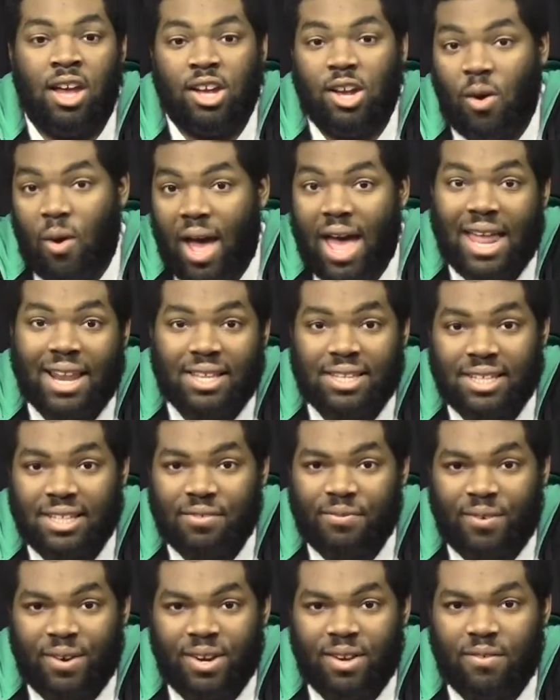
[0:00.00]
Go add us as
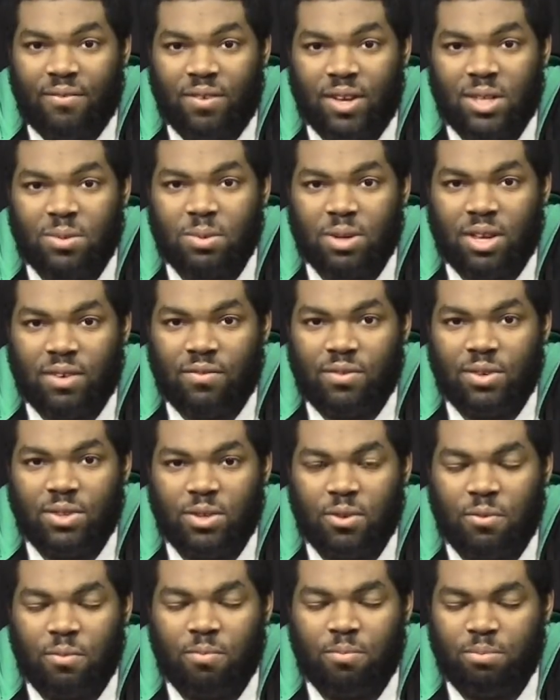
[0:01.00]
a friend on Facebook if you
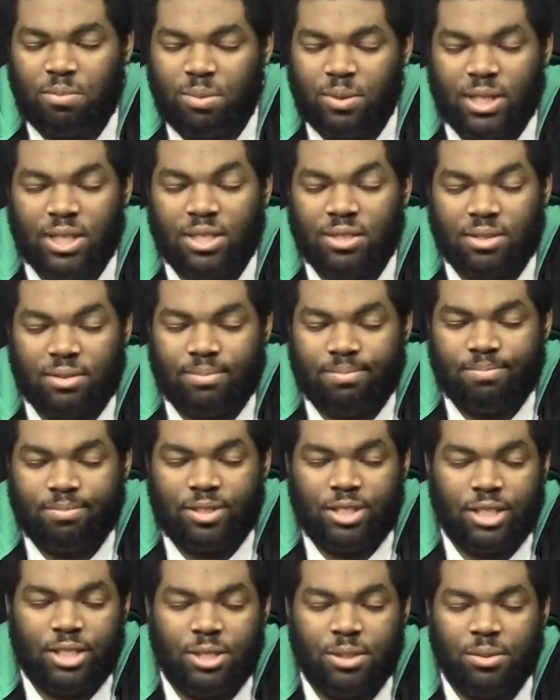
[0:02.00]
so please
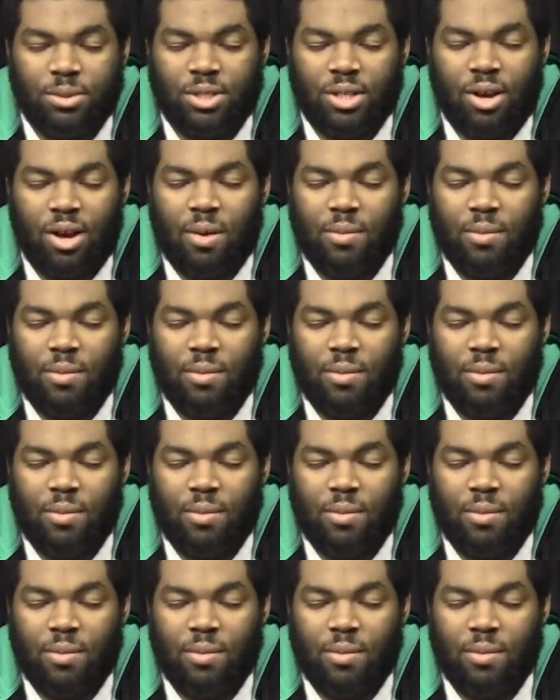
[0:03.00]
to do so.